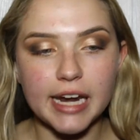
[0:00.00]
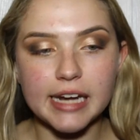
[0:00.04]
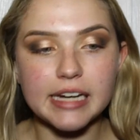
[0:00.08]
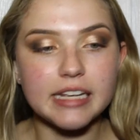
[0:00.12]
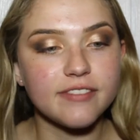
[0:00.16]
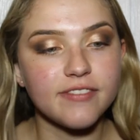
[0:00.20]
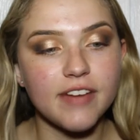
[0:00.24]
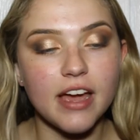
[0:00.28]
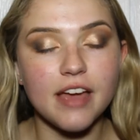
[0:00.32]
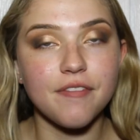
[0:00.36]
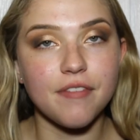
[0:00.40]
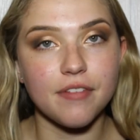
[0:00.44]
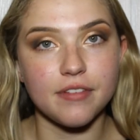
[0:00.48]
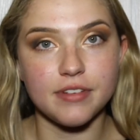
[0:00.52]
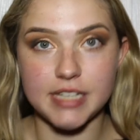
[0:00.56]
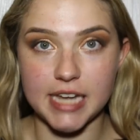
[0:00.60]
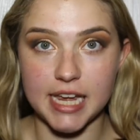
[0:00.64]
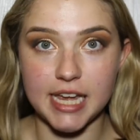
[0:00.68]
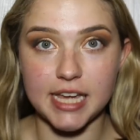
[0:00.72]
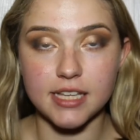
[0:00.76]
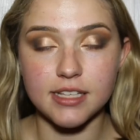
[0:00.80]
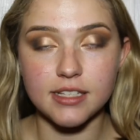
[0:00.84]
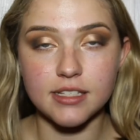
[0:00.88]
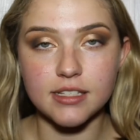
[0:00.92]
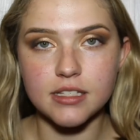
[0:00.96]
85
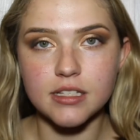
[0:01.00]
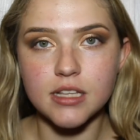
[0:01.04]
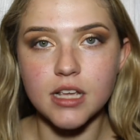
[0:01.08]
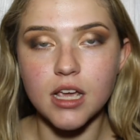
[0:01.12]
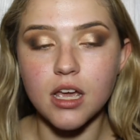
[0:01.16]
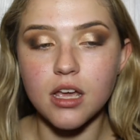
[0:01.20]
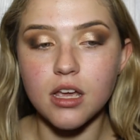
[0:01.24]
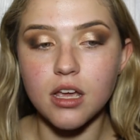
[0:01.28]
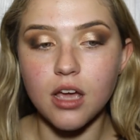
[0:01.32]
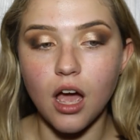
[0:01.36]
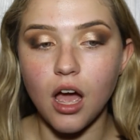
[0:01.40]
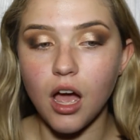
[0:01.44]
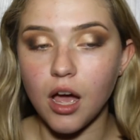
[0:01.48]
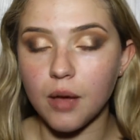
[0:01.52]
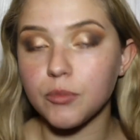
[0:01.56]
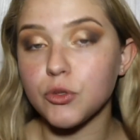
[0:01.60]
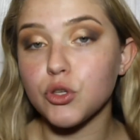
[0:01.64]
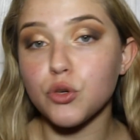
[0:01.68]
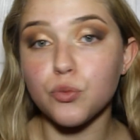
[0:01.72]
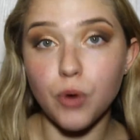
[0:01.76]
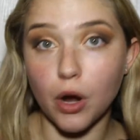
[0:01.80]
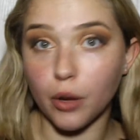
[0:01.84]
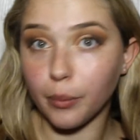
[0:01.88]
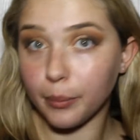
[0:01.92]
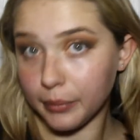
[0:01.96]
days, um,
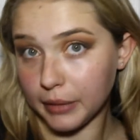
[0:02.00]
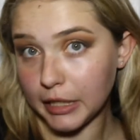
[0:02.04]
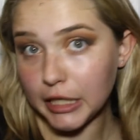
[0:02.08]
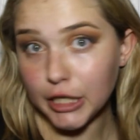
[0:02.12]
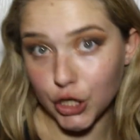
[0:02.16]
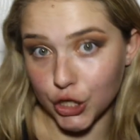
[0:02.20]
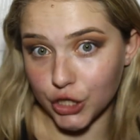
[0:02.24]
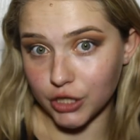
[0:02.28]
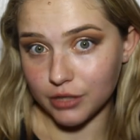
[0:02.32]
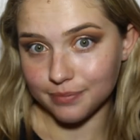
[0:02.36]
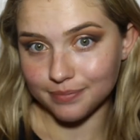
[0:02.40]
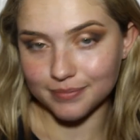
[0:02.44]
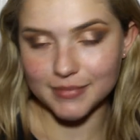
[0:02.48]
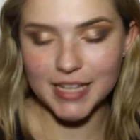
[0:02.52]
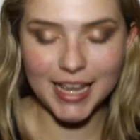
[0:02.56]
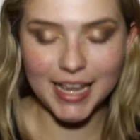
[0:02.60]
you probably could.